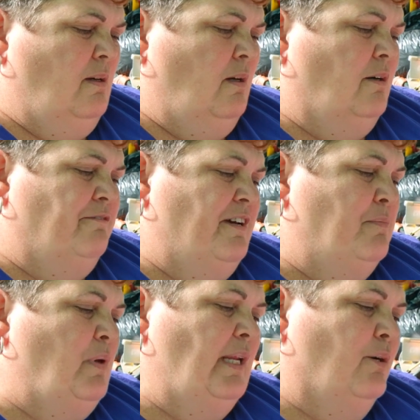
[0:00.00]
I've filled
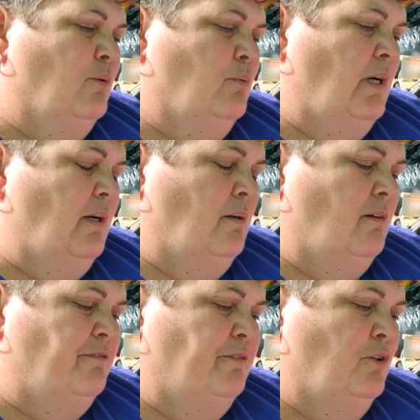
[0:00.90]

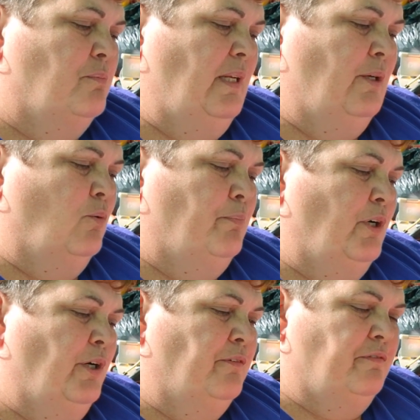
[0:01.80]
my little bird